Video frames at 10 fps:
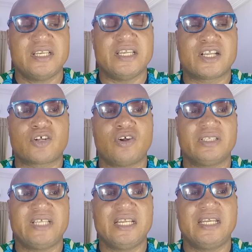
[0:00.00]
a
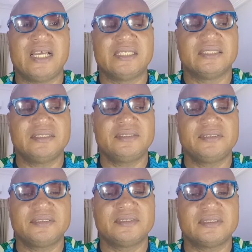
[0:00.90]
content-laden
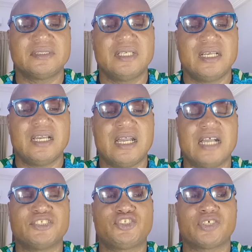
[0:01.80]

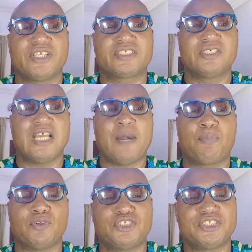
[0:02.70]
and theoretical
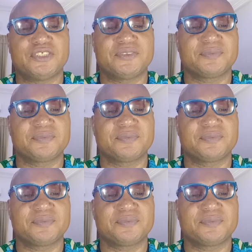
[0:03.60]
approach